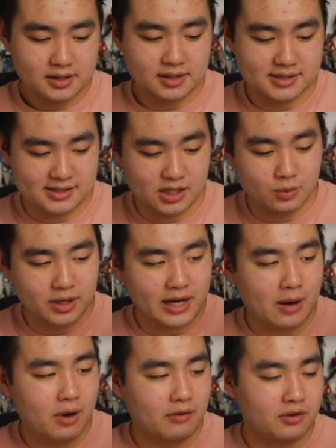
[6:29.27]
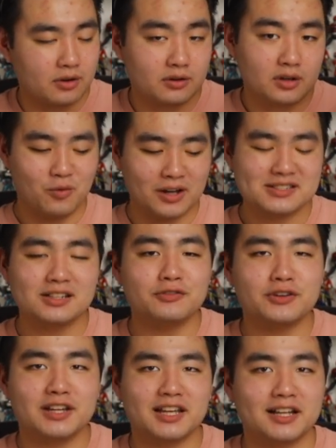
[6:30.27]
This new one, however, while still
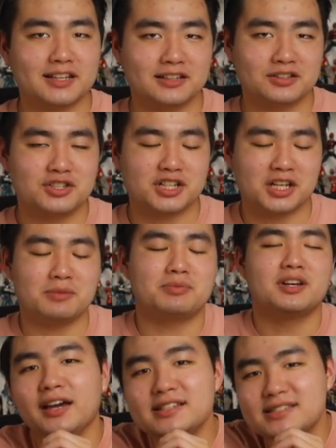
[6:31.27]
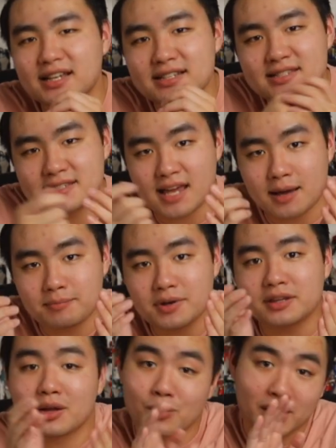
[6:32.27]
feeling a little cheap, it's a step
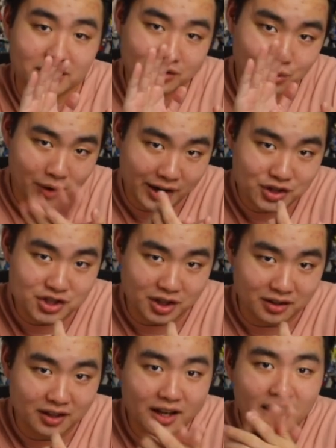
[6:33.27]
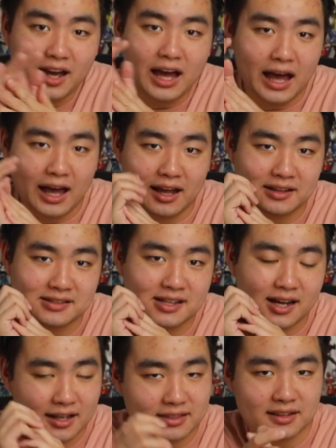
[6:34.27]
in the right direction. And
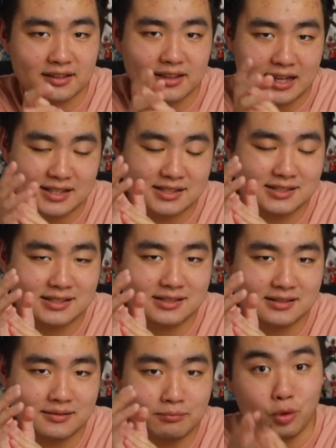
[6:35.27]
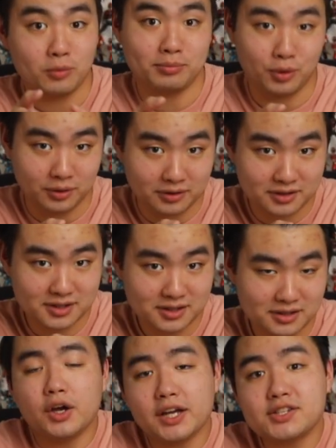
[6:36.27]
I think that's more important.
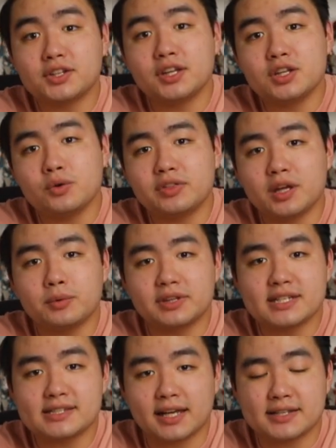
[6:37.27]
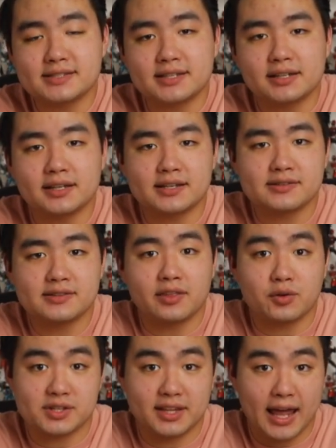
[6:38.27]
Okay, so the new thing with this light stick is
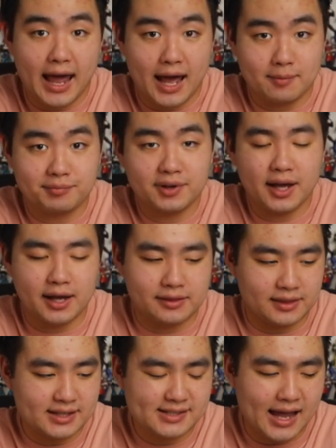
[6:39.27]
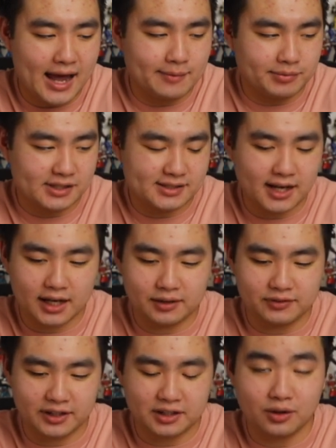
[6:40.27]
there's an app. And this app is kind
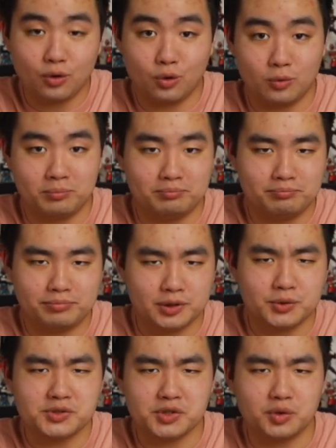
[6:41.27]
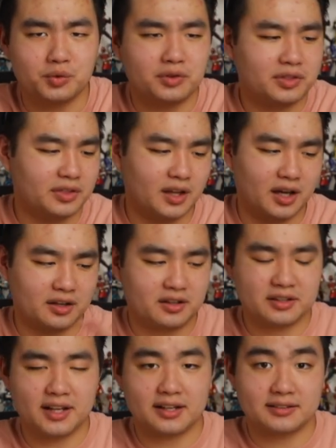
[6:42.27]
of like a whole Bluetooth
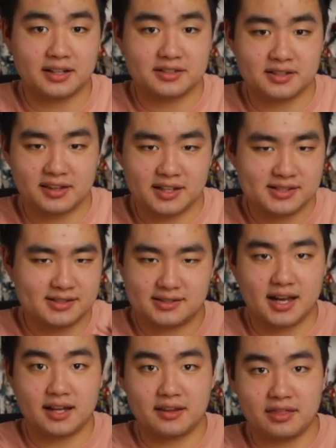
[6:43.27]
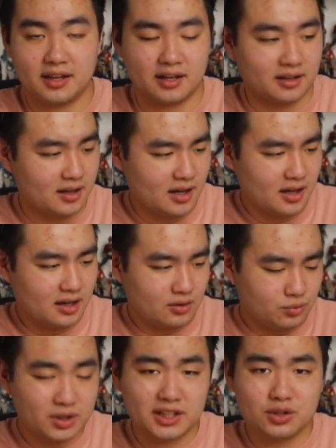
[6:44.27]
connecting to this kind of thing.
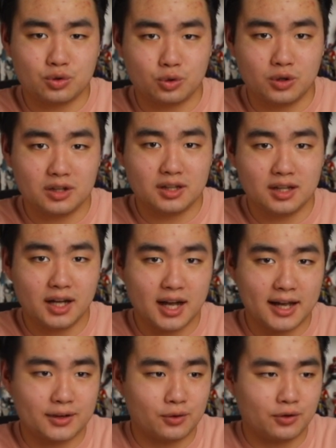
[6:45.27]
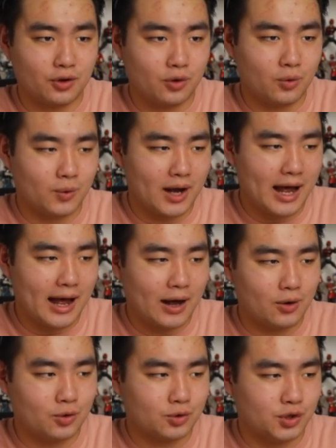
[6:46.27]
Really cool. I don't know
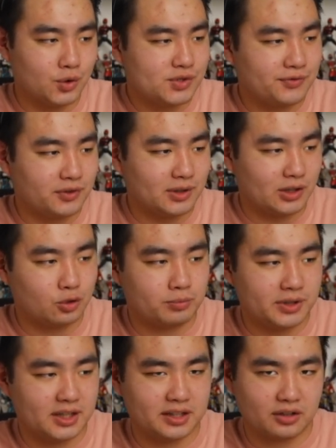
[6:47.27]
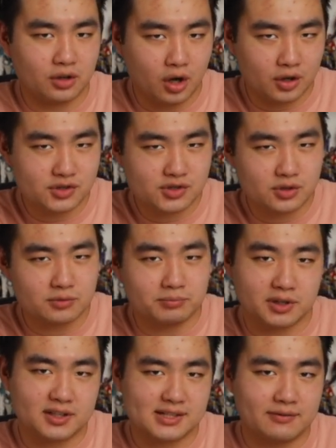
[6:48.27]
how useful it will be in a concert
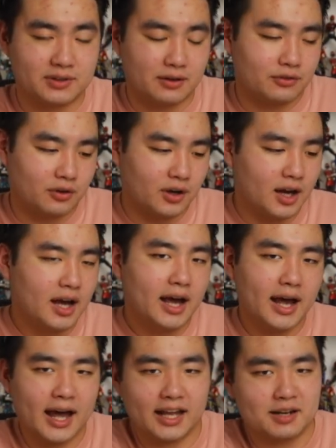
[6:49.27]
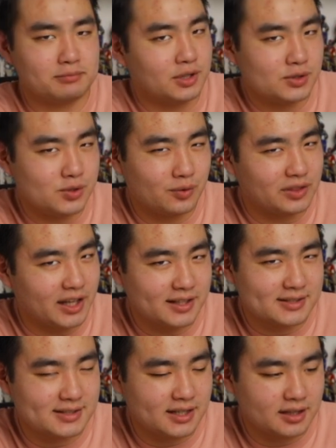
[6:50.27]
because I've never had a Bluetooth
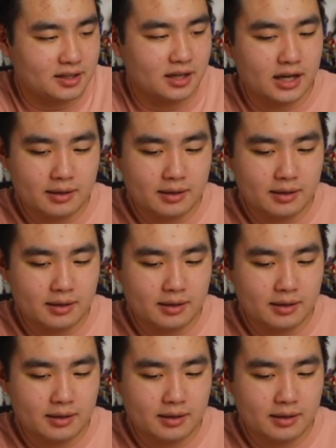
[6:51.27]
light stick.